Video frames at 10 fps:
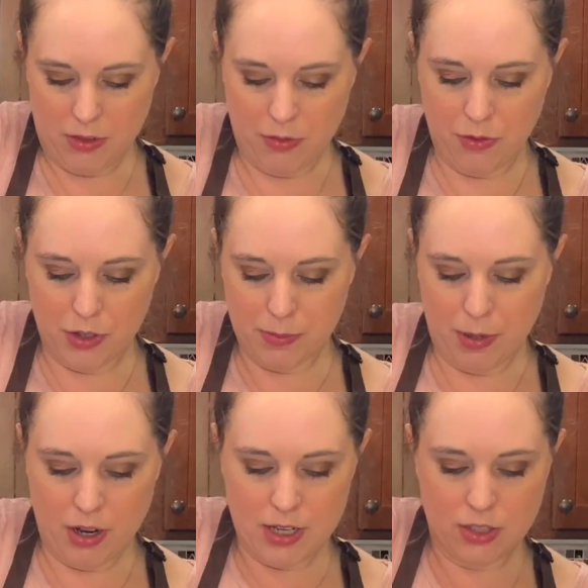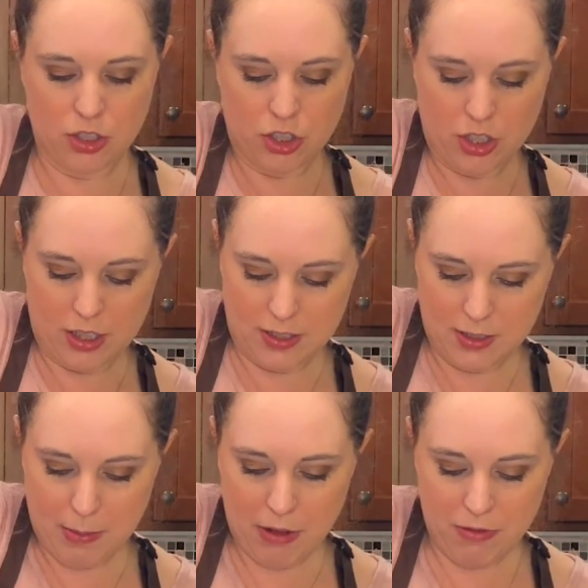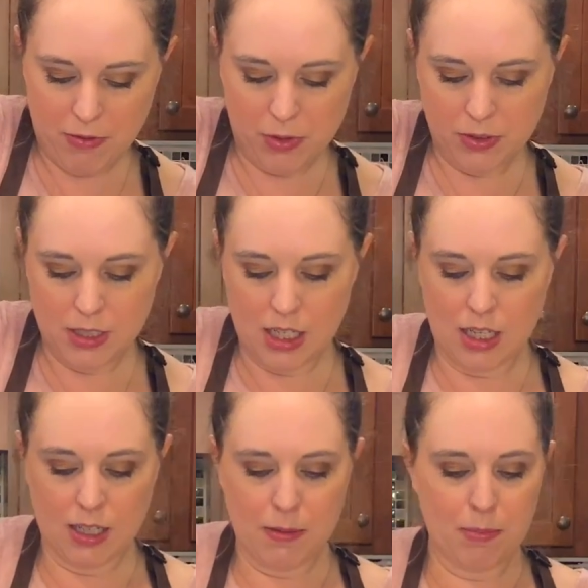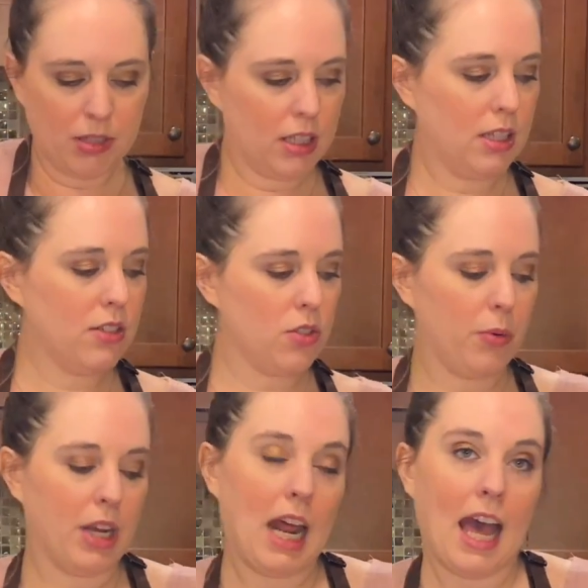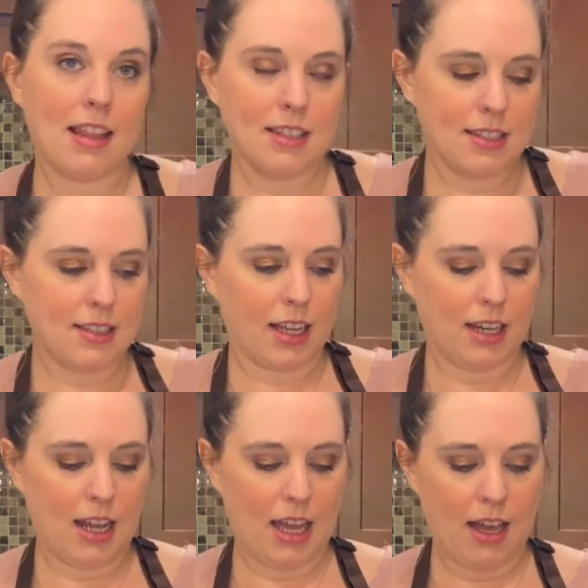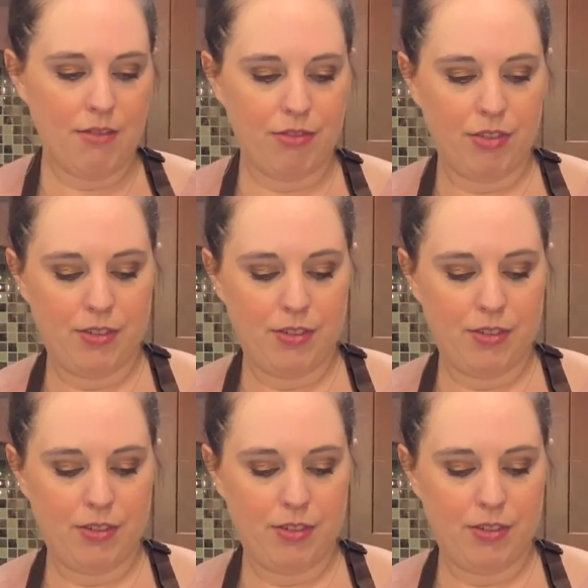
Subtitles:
first part is just about folded in completely, so we're gonna add the second half.